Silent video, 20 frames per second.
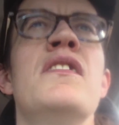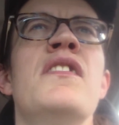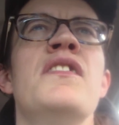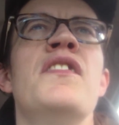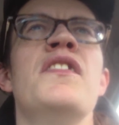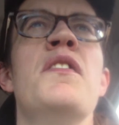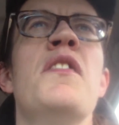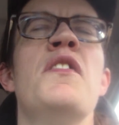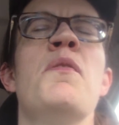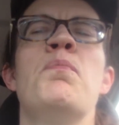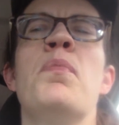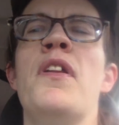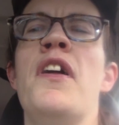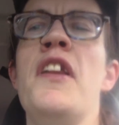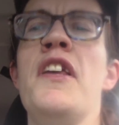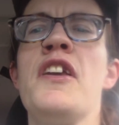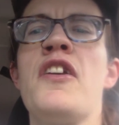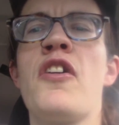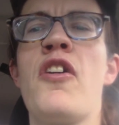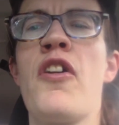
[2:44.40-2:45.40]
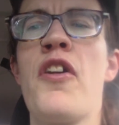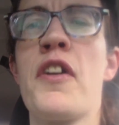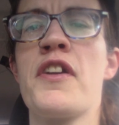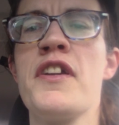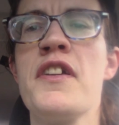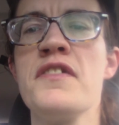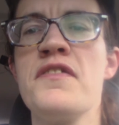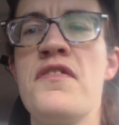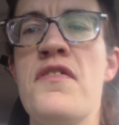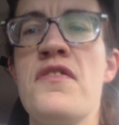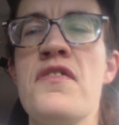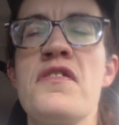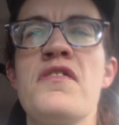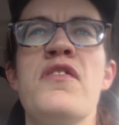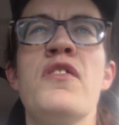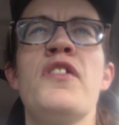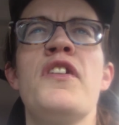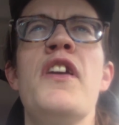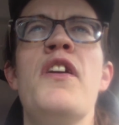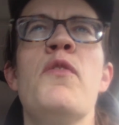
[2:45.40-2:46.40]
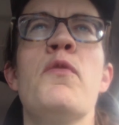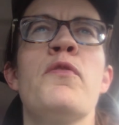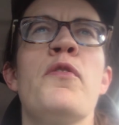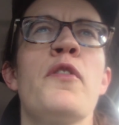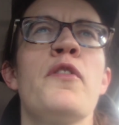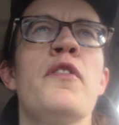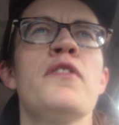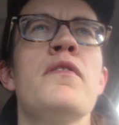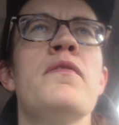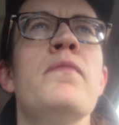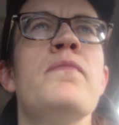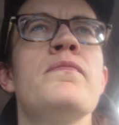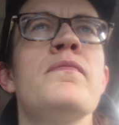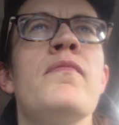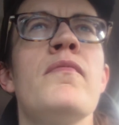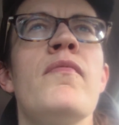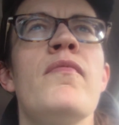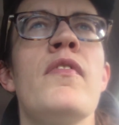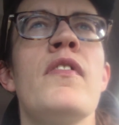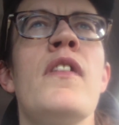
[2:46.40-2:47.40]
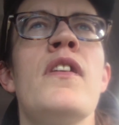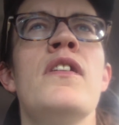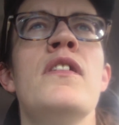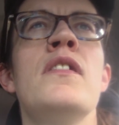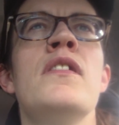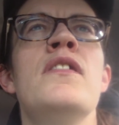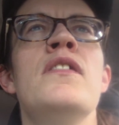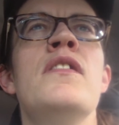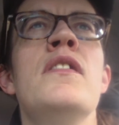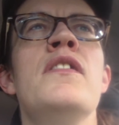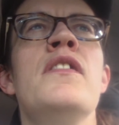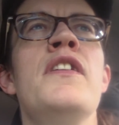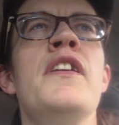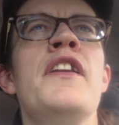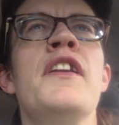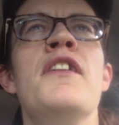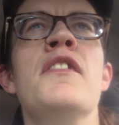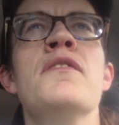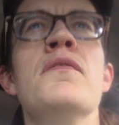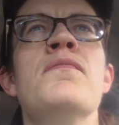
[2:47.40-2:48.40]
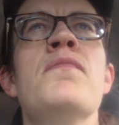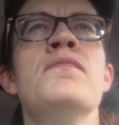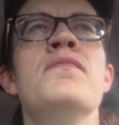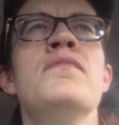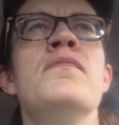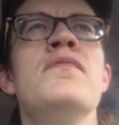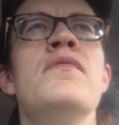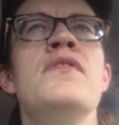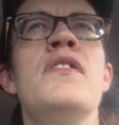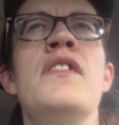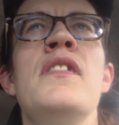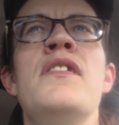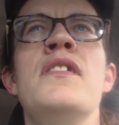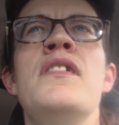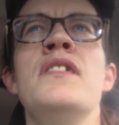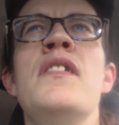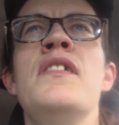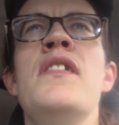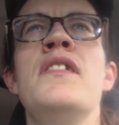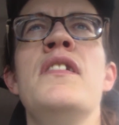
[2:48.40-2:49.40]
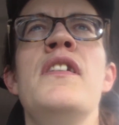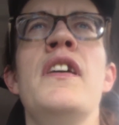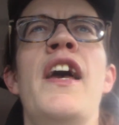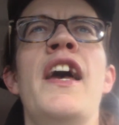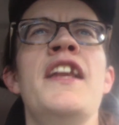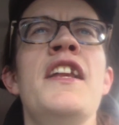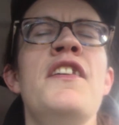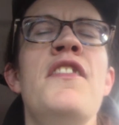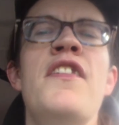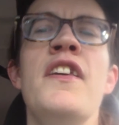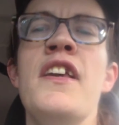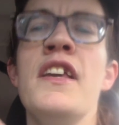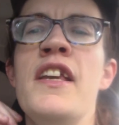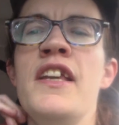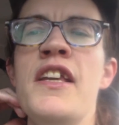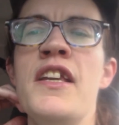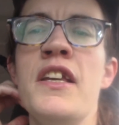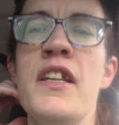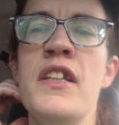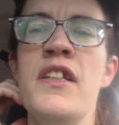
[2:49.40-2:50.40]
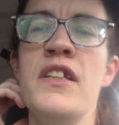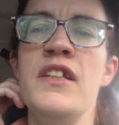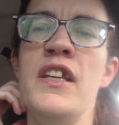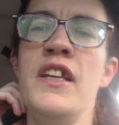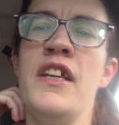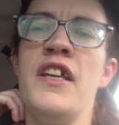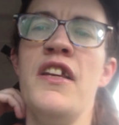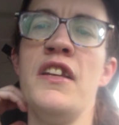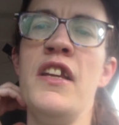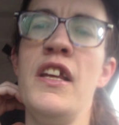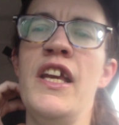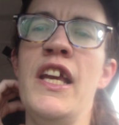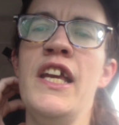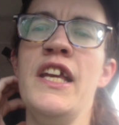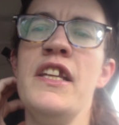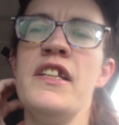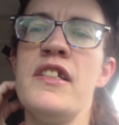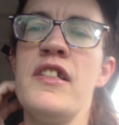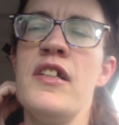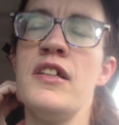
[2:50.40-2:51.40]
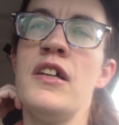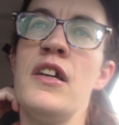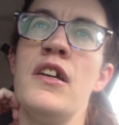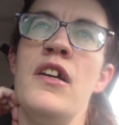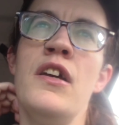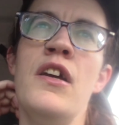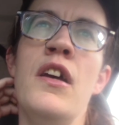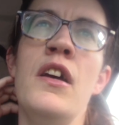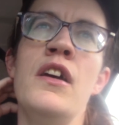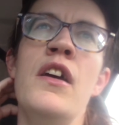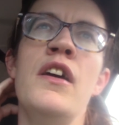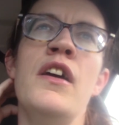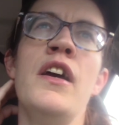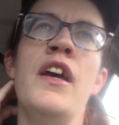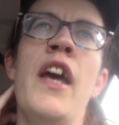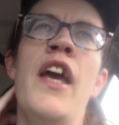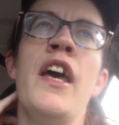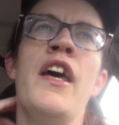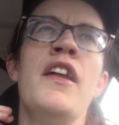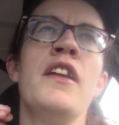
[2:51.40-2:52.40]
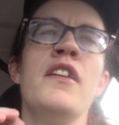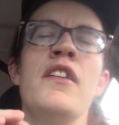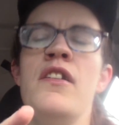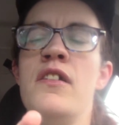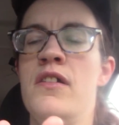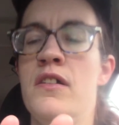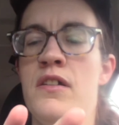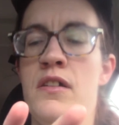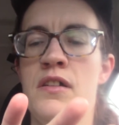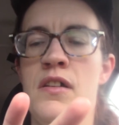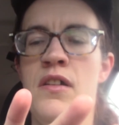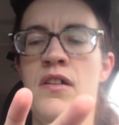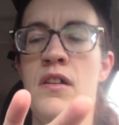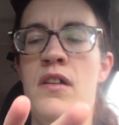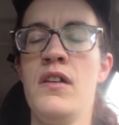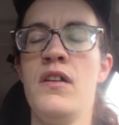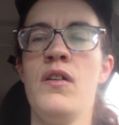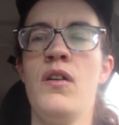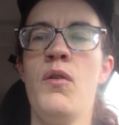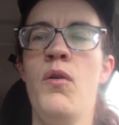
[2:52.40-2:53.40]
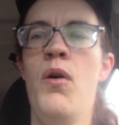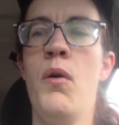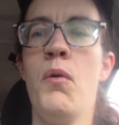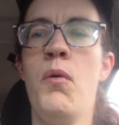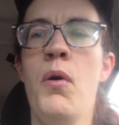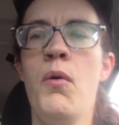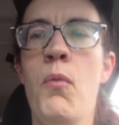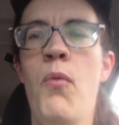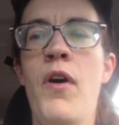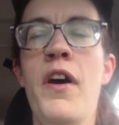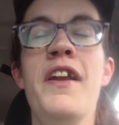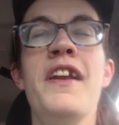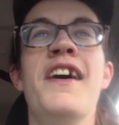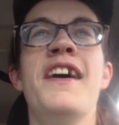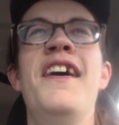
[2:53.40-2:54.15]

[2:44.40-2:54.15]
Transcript: the the, the bloody carcass, just looking for you know anything he can he can eat. And what